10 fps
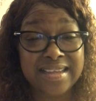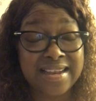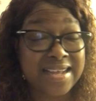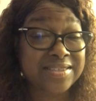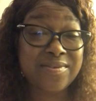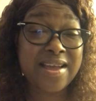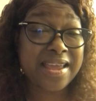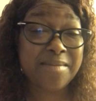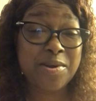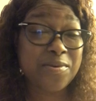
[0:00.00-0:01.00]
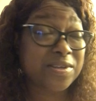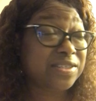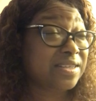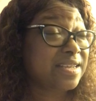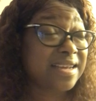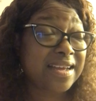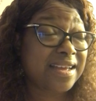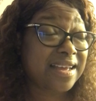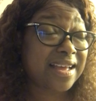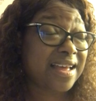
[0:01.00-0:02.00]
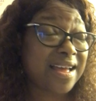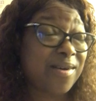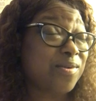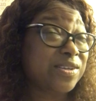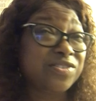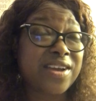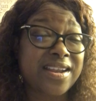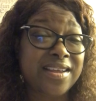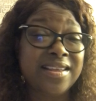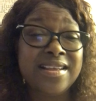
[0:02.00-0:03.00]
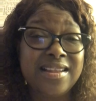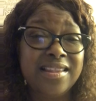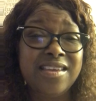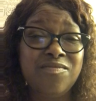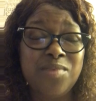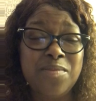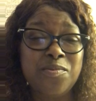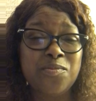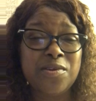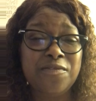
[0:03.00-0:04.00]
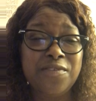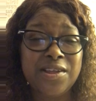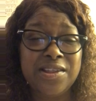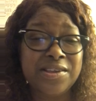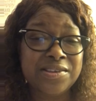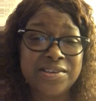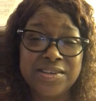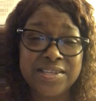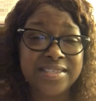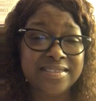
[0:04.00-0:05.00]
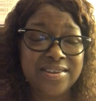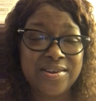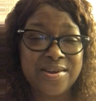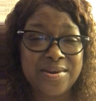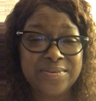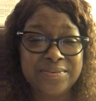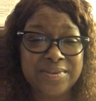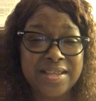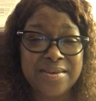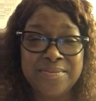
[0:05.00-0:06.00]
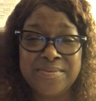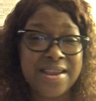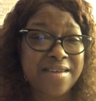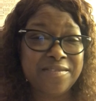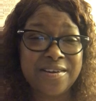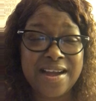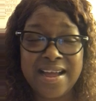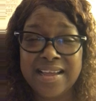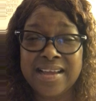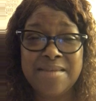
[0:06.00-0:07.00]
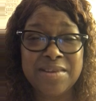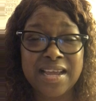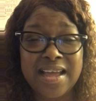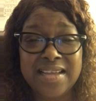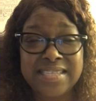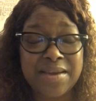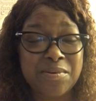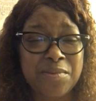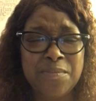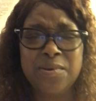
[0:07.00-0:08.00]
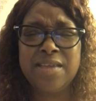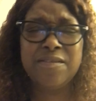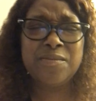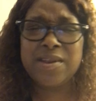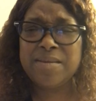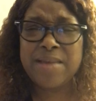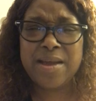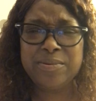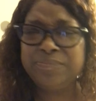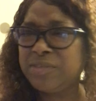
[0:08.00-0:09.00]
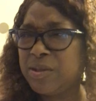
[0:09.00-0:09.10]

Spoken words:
And that's why I always try to leave people with feeling good, whenever I come into contact with people, even when I'm out.